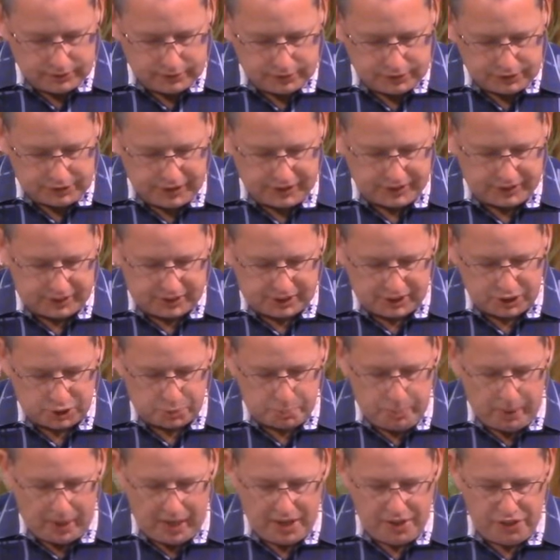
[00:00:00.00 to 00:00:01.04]
Jesus says,
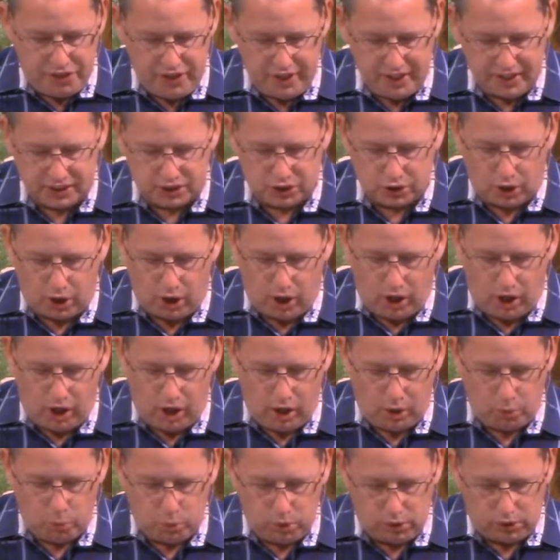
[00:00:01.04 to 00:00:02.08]
By this
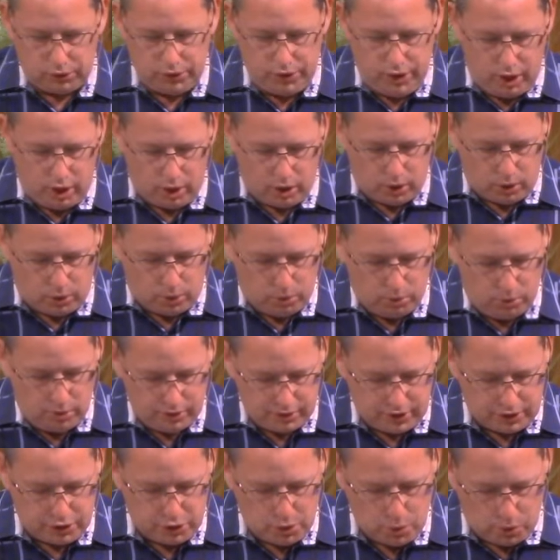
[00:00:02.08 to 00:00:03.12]
all will know
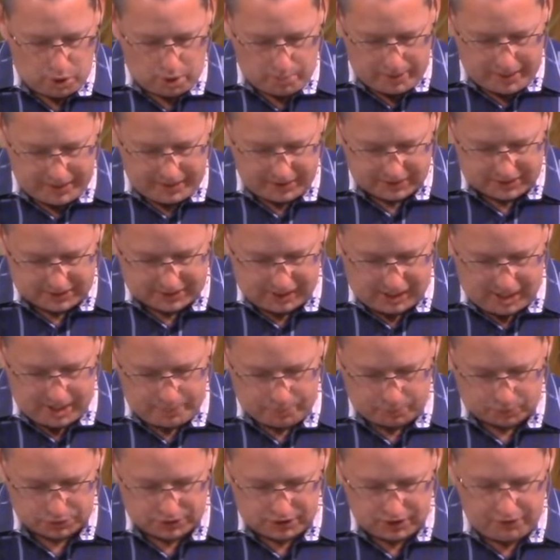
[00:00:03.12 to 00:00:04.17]
that you are my
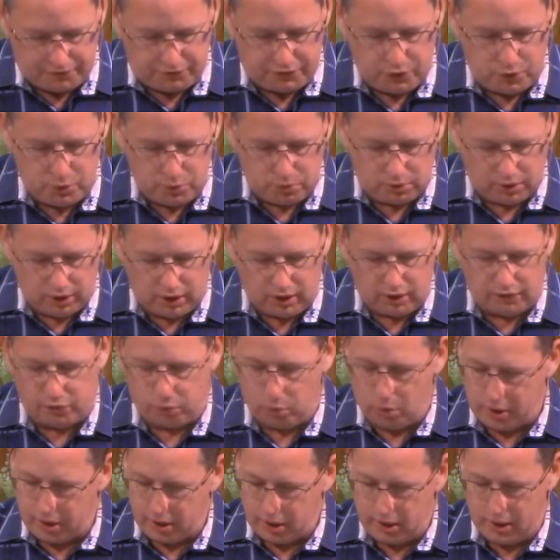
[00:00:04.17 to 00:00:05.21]
disciples if you love
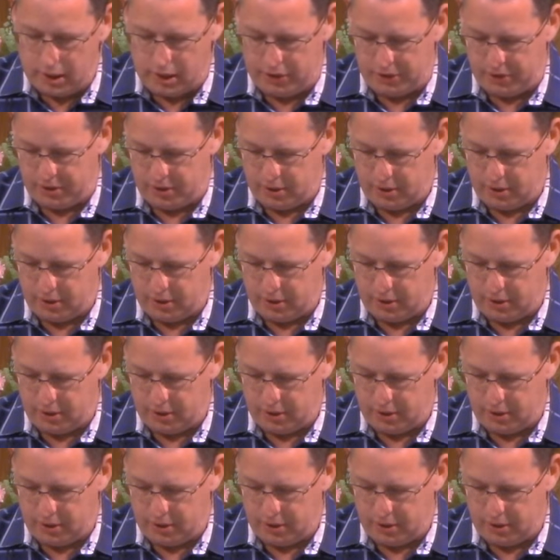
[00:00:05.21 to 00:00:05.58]
one another.